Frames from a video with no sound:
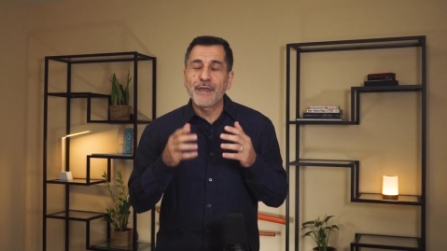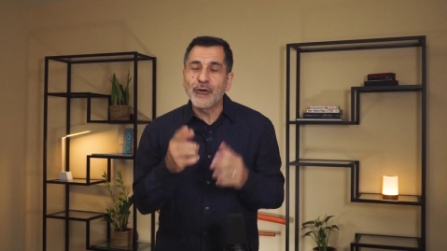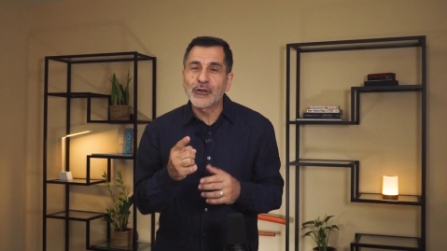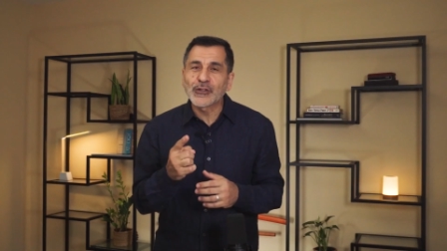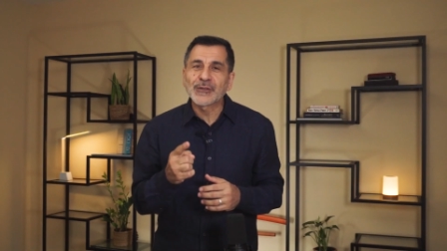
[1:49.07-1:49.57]

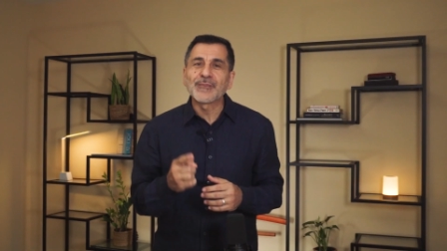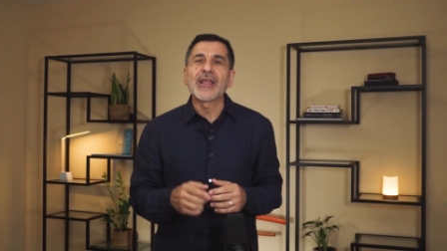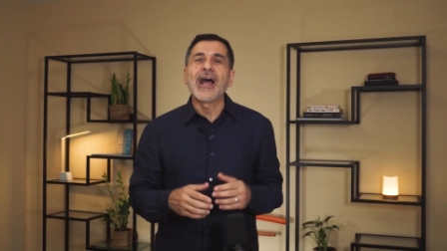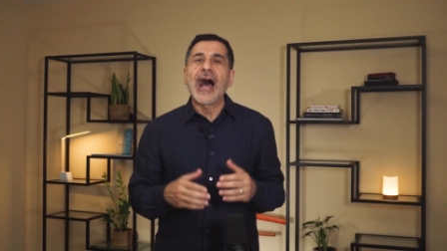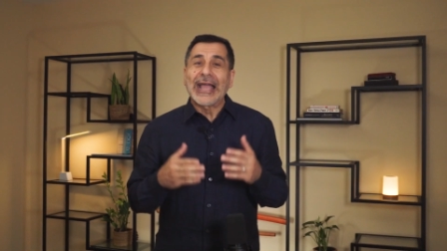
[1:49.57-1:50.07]
First,
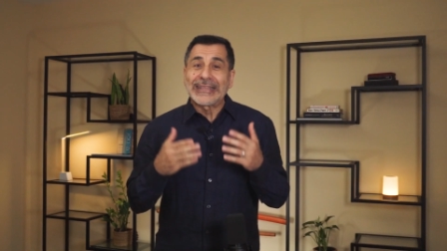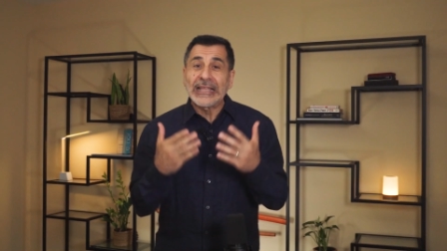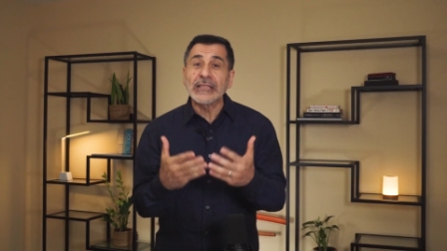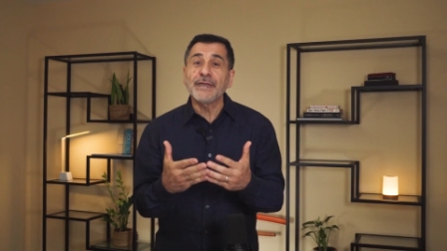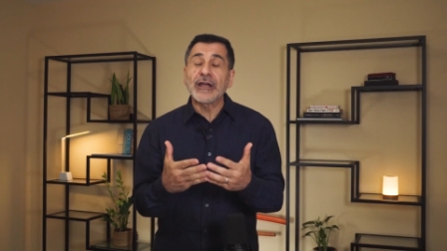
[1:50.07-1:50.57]

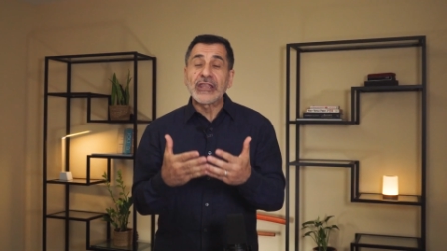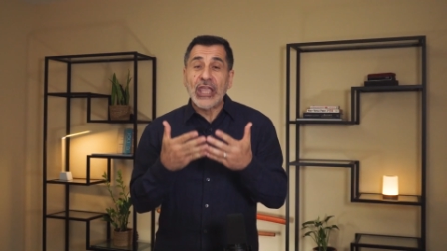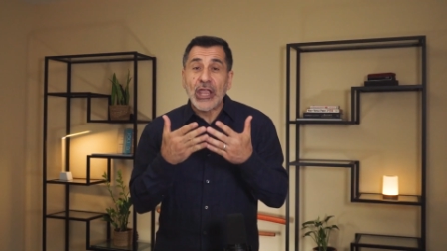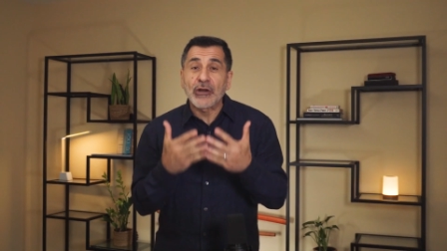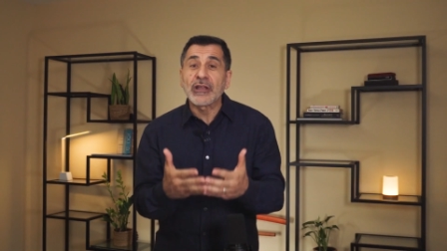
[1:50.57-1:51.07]
identify
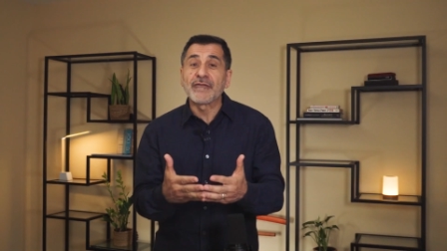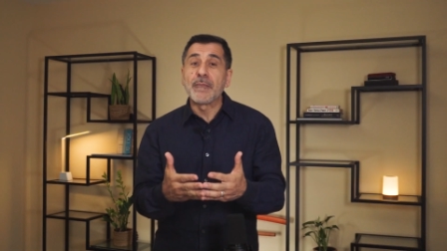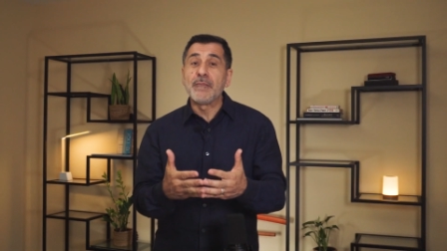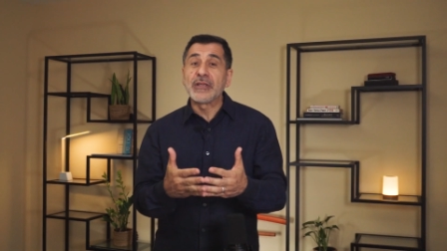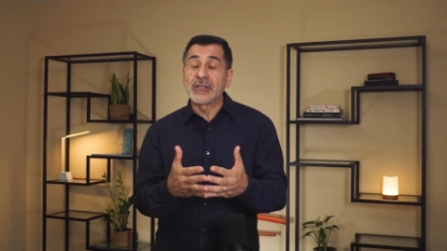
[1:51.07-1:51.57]
the area of the
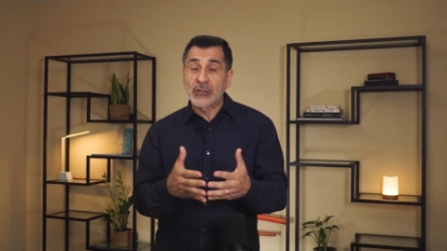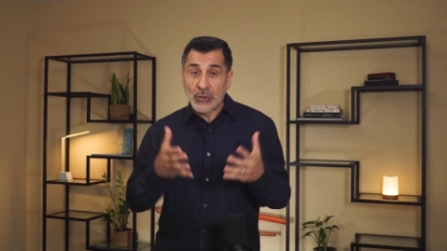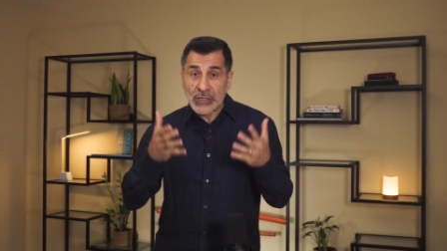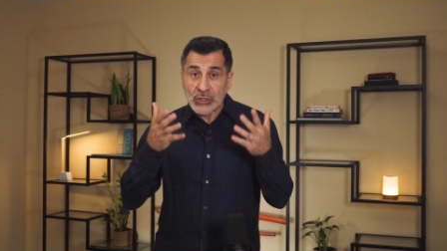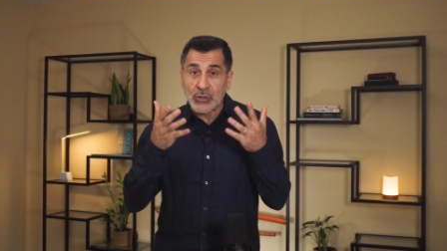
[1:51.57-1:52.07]
business you need